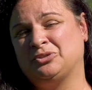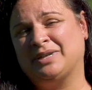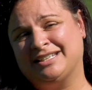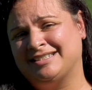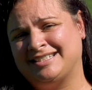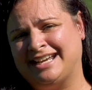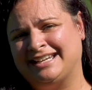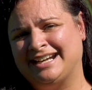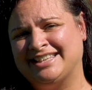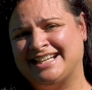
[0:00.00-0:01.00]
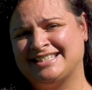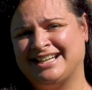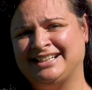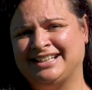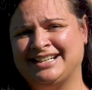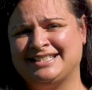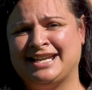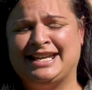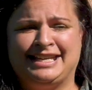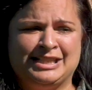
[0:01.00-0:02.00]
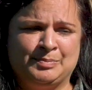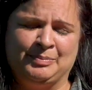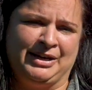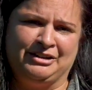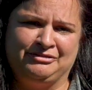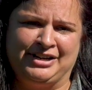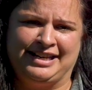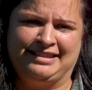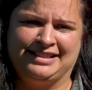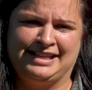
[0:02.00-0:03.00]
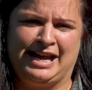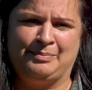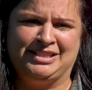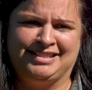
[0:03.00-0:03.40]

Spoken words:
who is standing on that sidelines is prepared for anything to happen